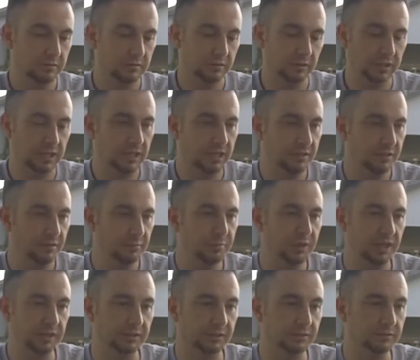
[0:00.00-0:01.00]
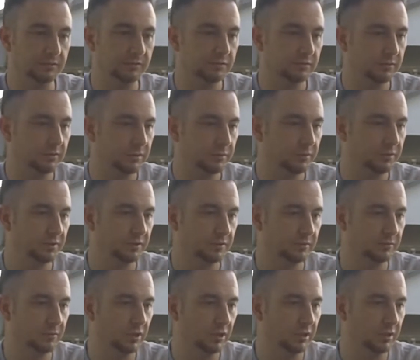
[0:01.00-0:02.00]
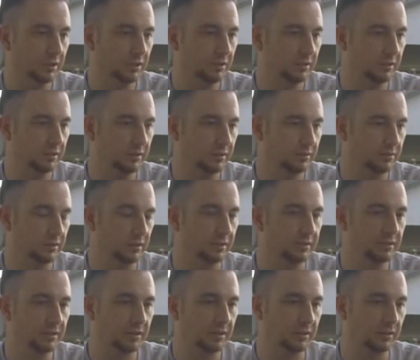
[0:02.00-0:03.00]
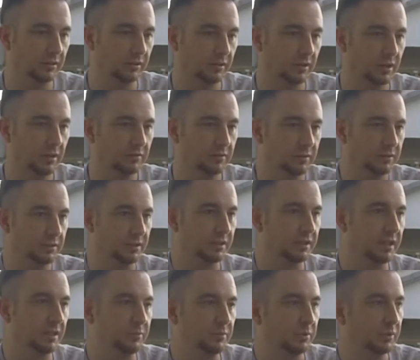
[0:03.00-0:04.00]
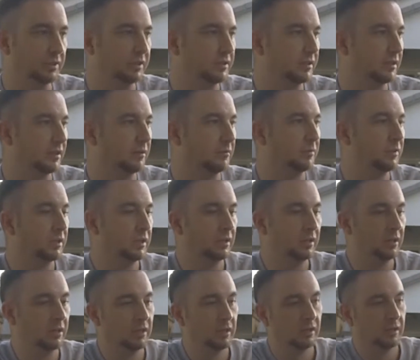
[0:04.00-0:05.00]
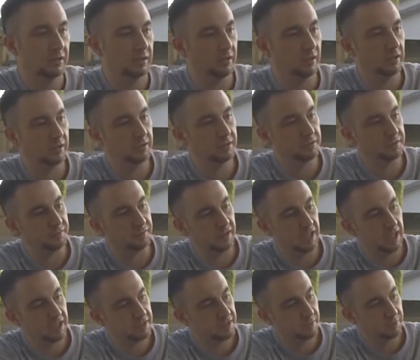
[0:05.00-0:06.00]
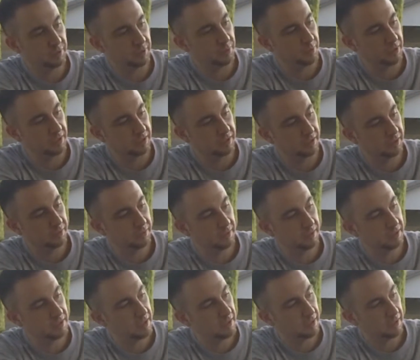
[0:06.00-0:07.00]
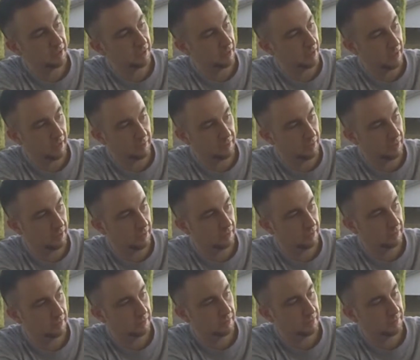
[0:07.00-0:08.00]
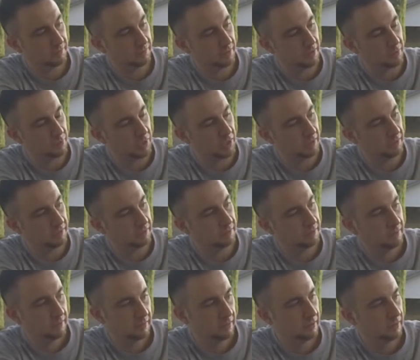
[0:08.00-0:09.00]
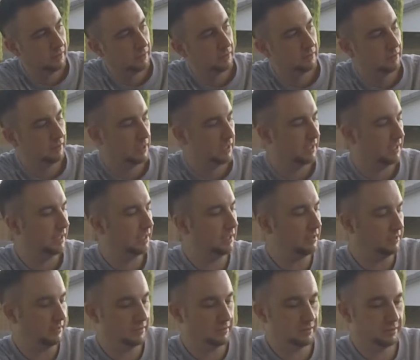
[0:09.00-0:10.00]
A lot of the button. I was really into these lenticular covers at that point in time. Here's a Flash #22 lenticular cover for the button, 9/8.